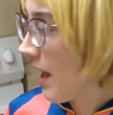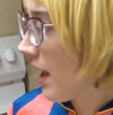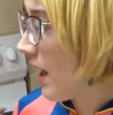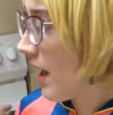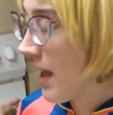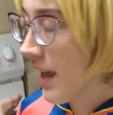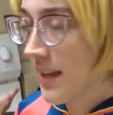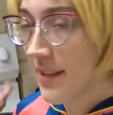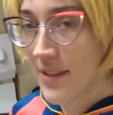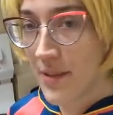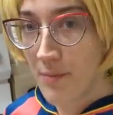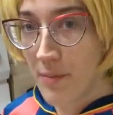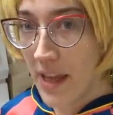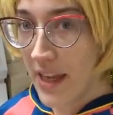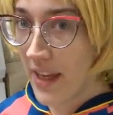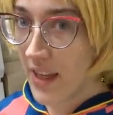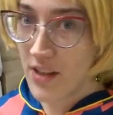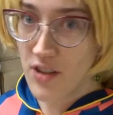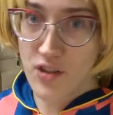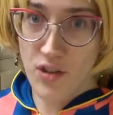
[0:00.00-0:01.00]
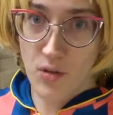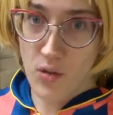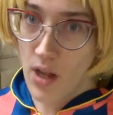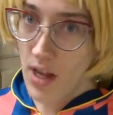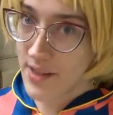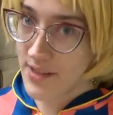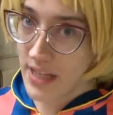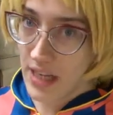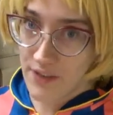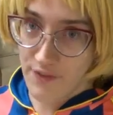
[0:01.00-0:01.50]
Eggs and bacon do
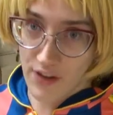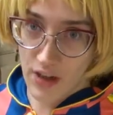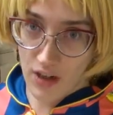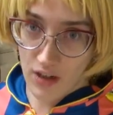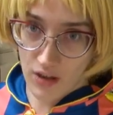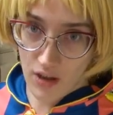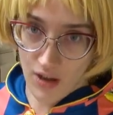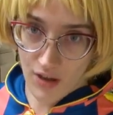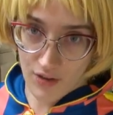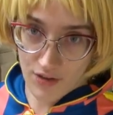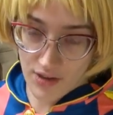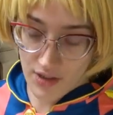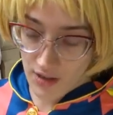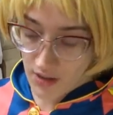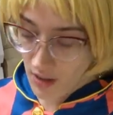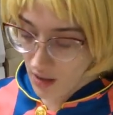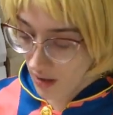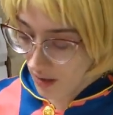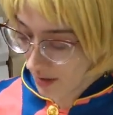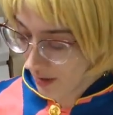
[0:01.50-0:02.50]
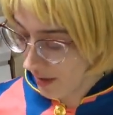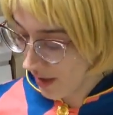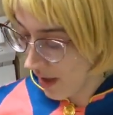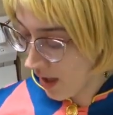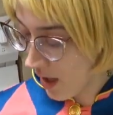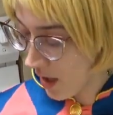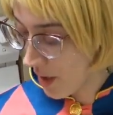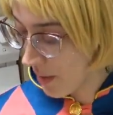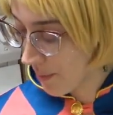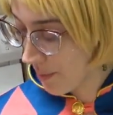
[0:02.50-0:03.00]
not take very long to cook,
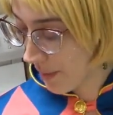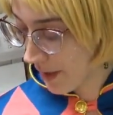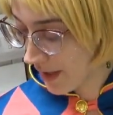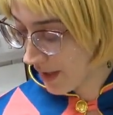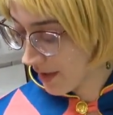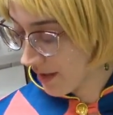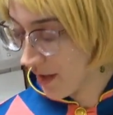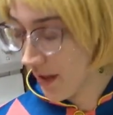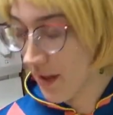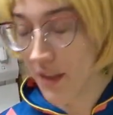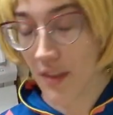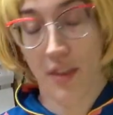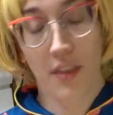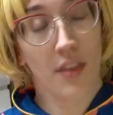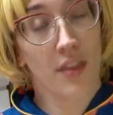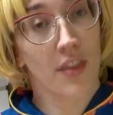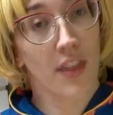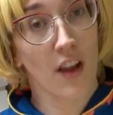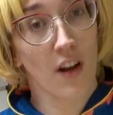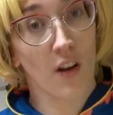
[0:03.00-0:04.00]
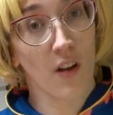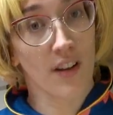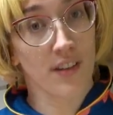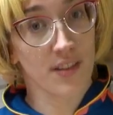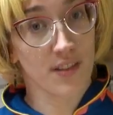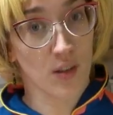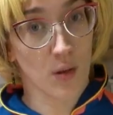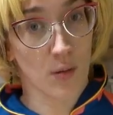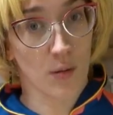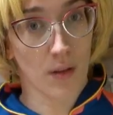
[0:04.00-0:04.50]
but there is
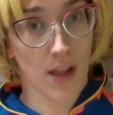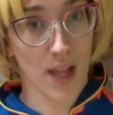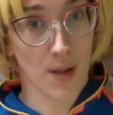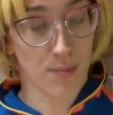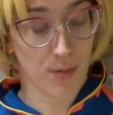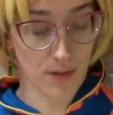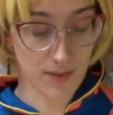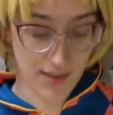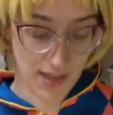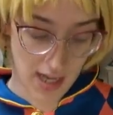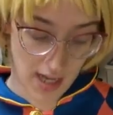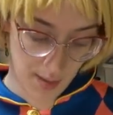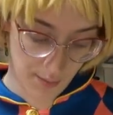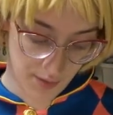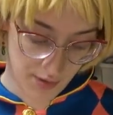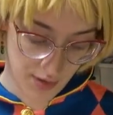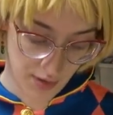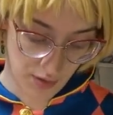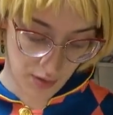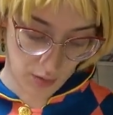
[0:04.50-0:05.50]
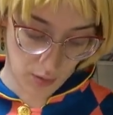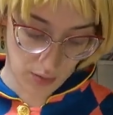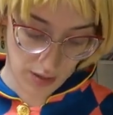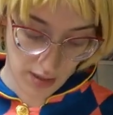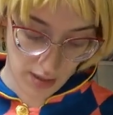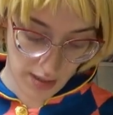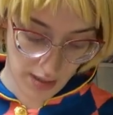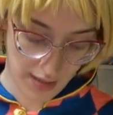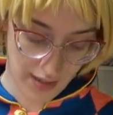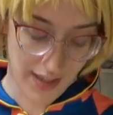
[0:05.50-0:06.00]
still ample time to
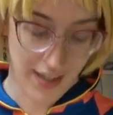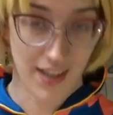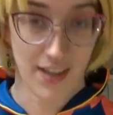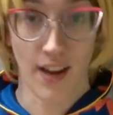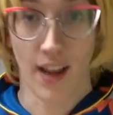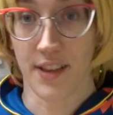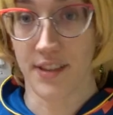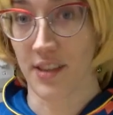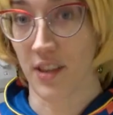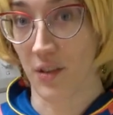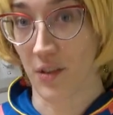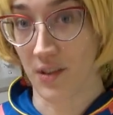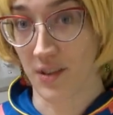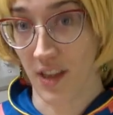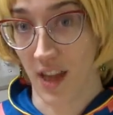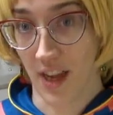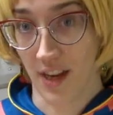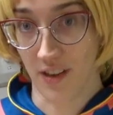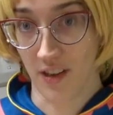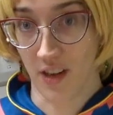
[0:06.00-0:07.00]
get a nice little side